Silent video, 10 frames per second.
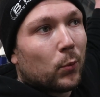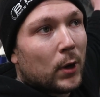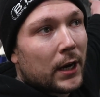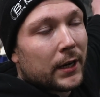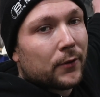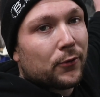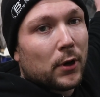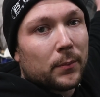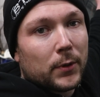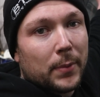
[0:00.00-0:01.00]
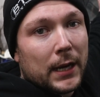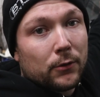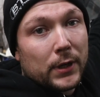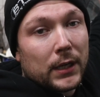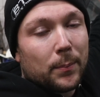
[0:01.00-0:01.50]
wire from the
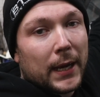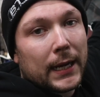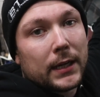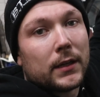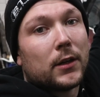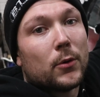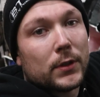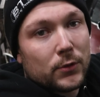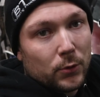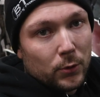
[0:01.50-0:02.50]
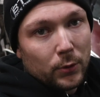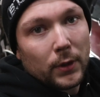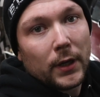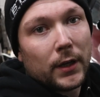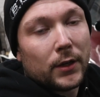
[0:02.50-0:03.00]
battery in the back going
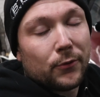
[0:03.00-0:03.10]
to uh,